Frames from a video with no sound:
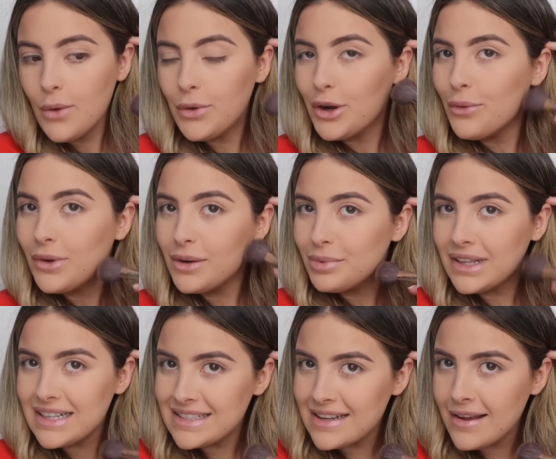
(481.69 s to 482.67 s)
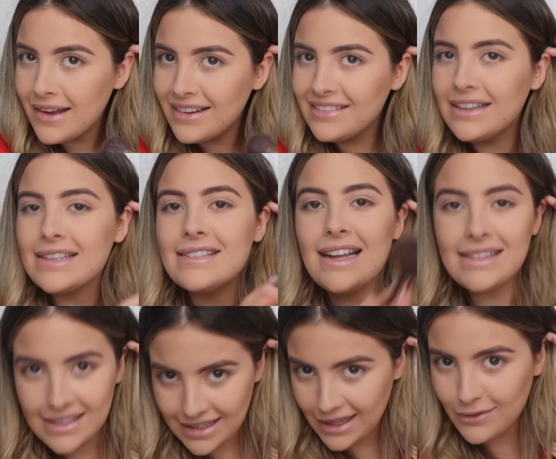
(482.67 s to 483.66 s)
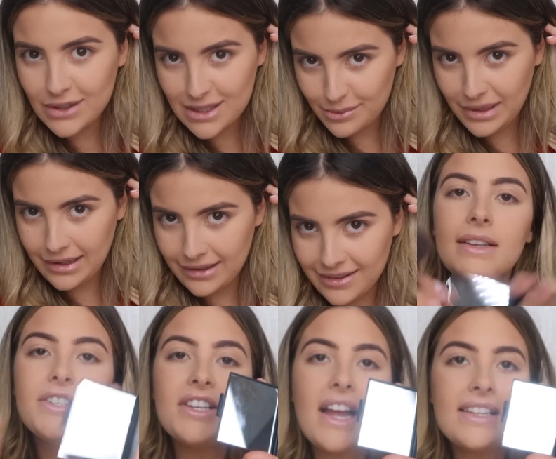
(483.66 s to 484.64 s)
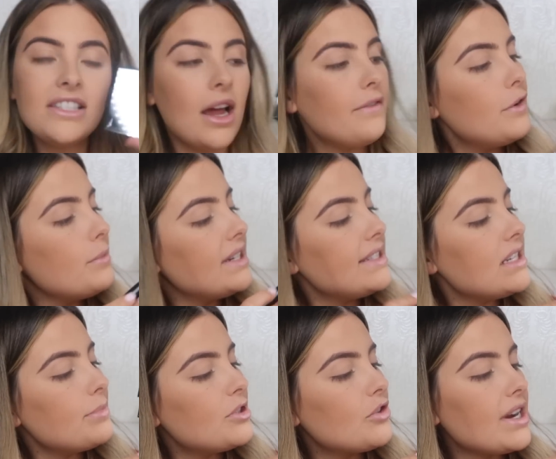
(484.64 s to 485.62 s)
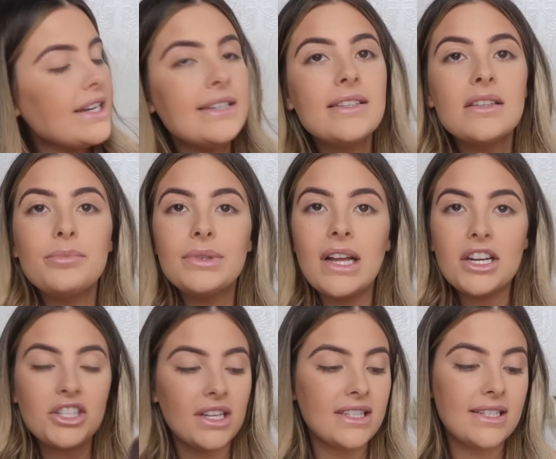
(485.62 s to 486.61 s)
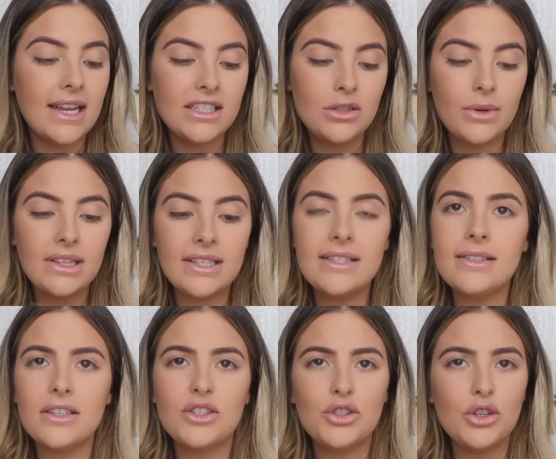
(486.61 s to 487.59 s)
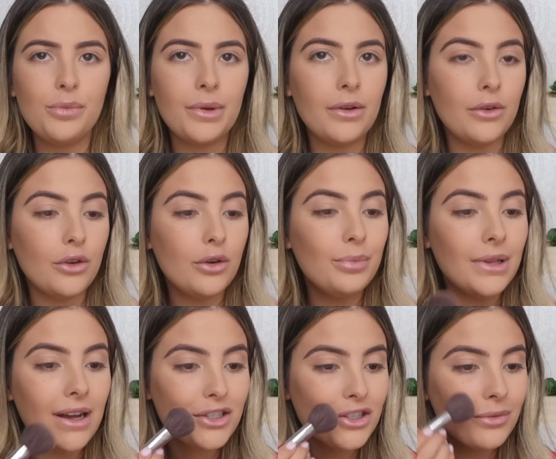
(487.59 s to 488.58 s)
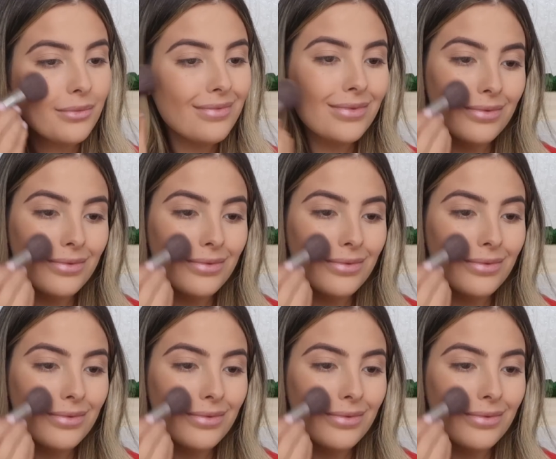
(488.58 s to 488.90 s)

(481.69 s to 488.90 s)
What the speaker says: We don't want to blend down because that's going to give us a beard. So now it's time for me to dip straight into the blush that's next to it. This is a super nude blush.